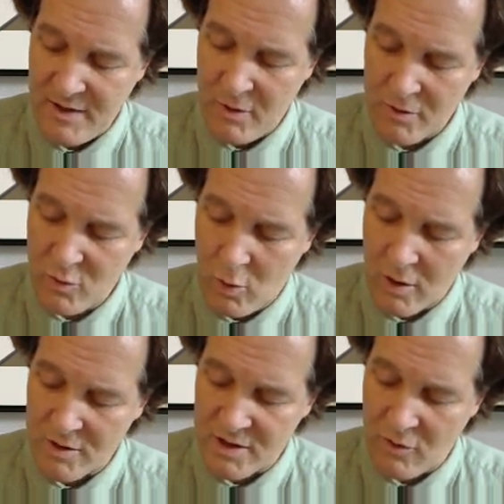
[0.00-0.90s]
those
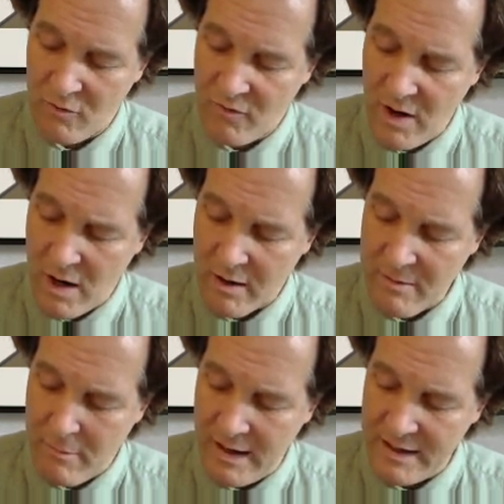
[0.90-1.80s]
words, so far it
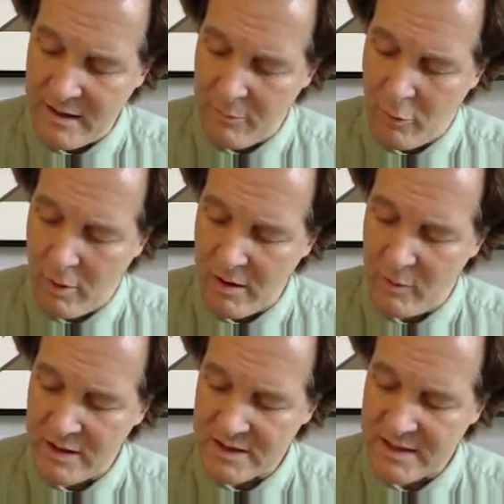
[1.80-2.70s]
might hit a point
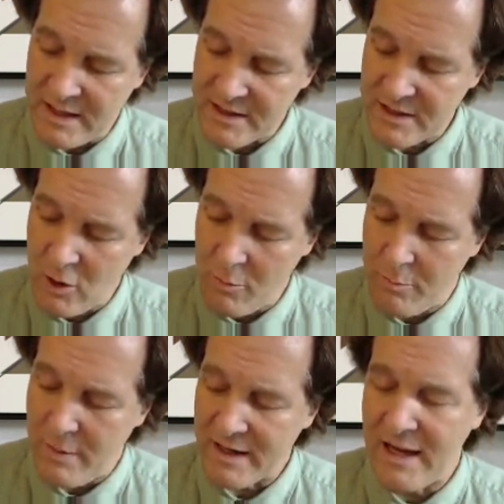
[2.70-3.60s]
when it says,
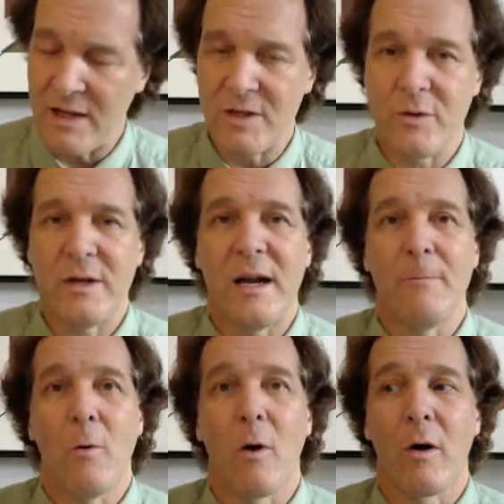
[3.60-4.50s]
nope, I can't do it
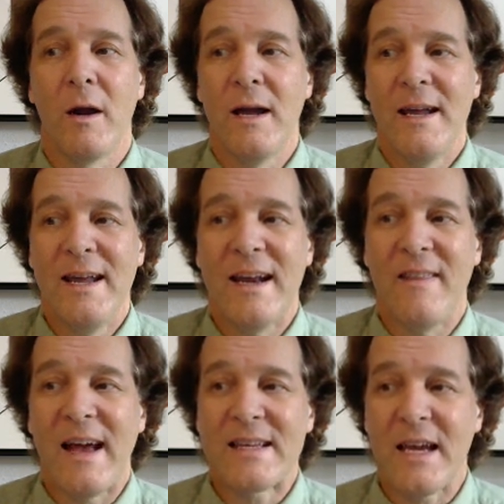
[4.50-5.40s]
anymore. And in
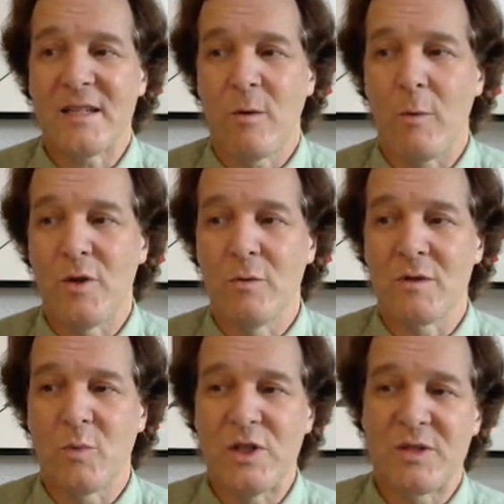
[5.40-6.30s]
that case, what we do
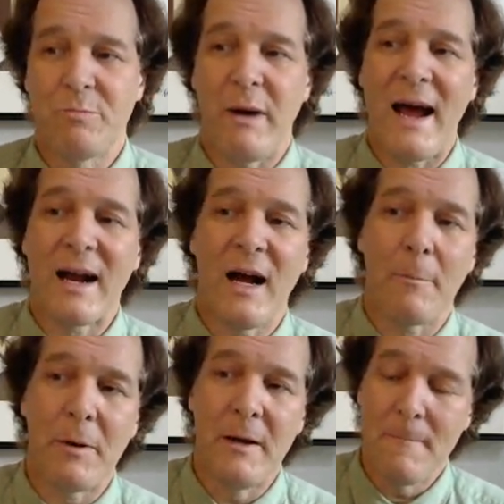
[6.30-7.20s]
is we just back
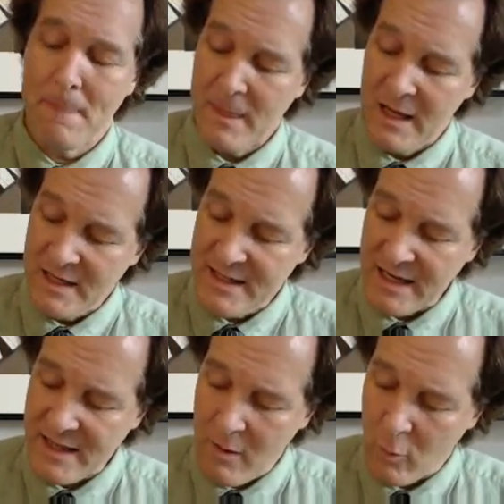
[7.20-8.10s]
up, take
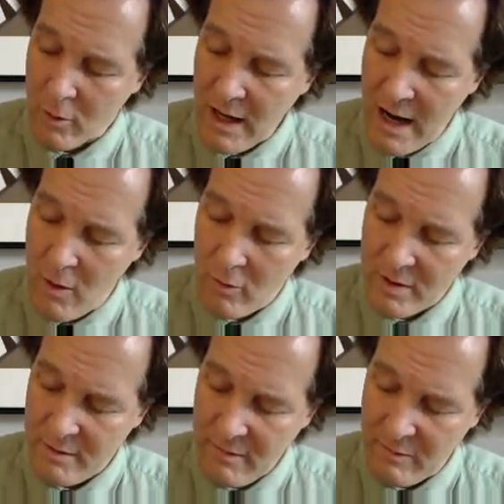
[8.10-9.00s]
that word out.
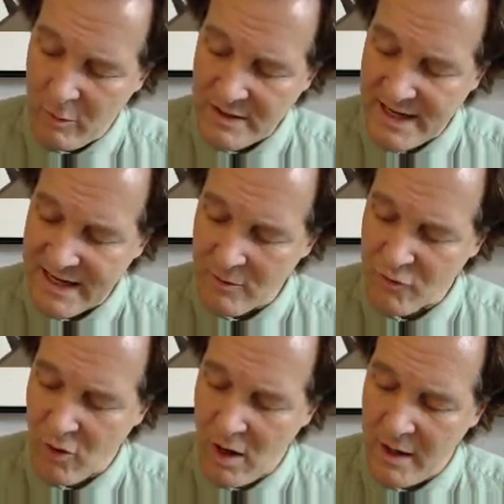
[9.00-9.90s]
Maybe we take out
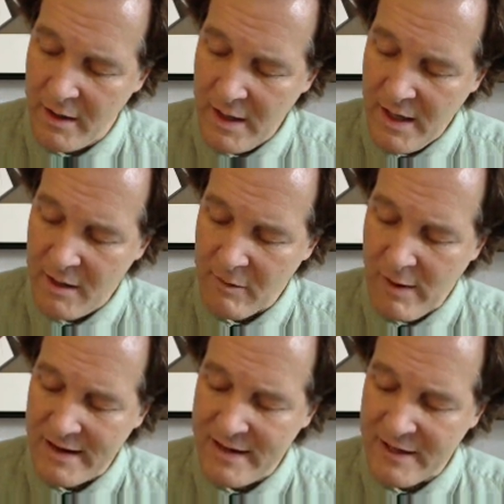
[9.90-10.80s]
Tron and we
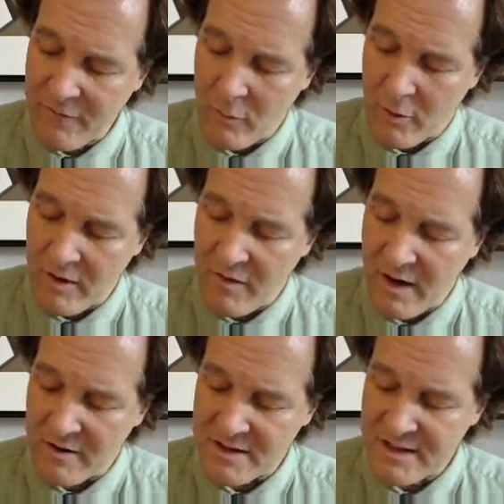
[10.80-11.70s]
write in a different word in
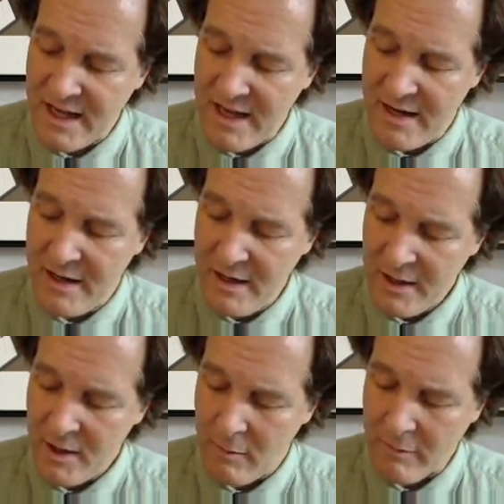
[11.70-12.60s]
there instead.
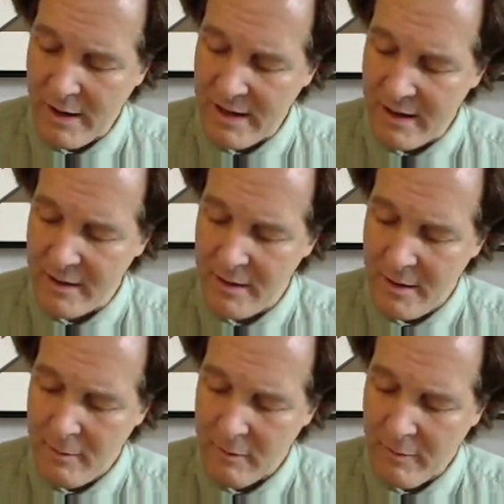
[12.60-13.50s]
You know, we write
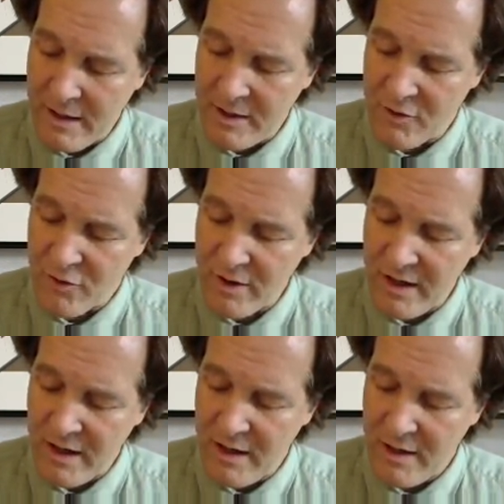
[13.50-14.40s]
in
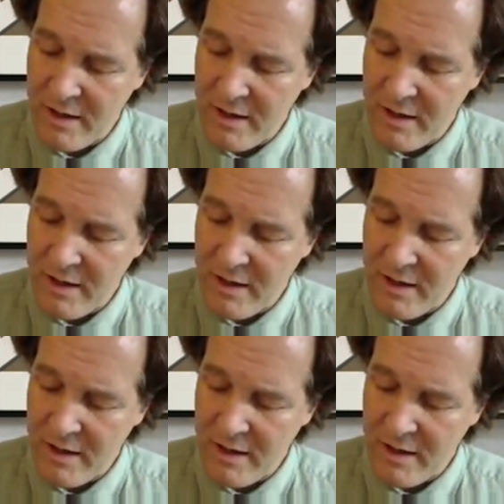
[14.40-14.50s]
tree.